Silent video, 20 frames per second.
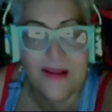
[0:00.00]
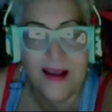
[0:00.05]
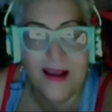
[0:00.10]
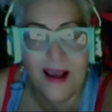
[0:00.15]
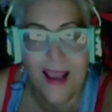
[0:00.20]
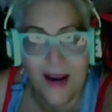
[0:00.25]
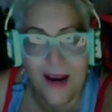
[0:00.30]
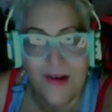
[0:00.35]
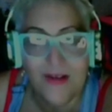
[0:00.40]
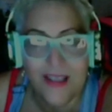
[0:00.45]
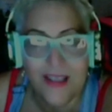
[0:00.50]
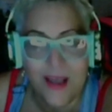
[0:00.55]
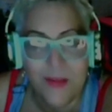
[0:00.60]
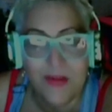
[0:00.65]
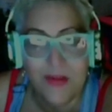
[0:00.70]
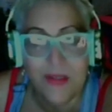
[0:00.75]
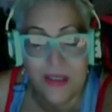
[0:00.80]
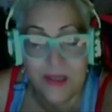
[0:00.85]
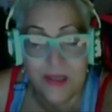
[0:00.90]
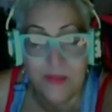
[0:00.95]
a hair
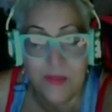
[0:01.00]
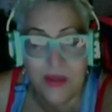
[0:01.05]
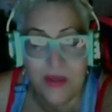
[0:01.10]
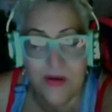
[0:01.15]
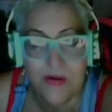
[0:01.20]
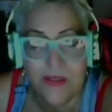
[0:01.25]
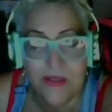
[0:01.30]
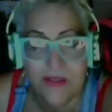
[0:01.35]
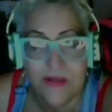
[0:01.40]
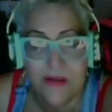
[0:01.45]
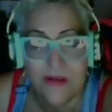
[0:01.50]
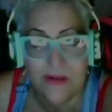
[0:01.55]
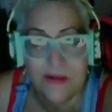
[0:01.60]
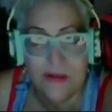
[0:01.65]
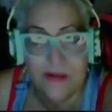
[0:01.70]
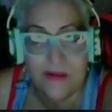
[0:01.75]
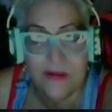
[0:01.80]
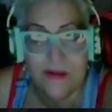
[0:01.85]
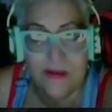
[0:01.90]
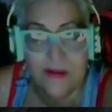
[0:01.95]
sample disappears
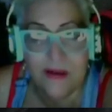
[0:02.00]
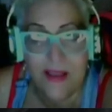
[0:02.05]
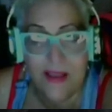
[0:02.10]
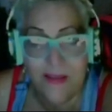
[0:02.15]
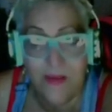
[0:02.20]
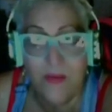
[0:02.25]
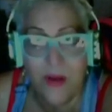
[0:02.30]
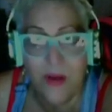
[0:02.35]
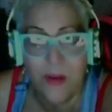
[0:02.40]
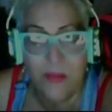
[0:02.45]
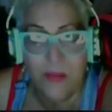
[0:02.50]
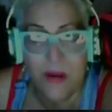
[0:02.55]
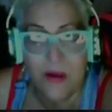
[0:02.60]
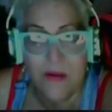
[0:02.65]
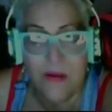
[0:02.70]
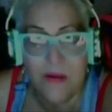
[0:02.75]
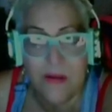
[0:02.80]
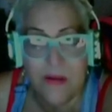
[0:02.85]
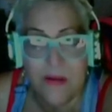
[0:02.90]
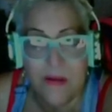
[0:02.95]
and then
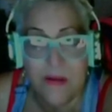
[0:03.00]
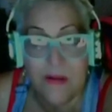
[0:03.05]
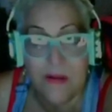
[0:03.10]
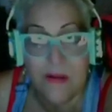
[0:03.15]
reappears.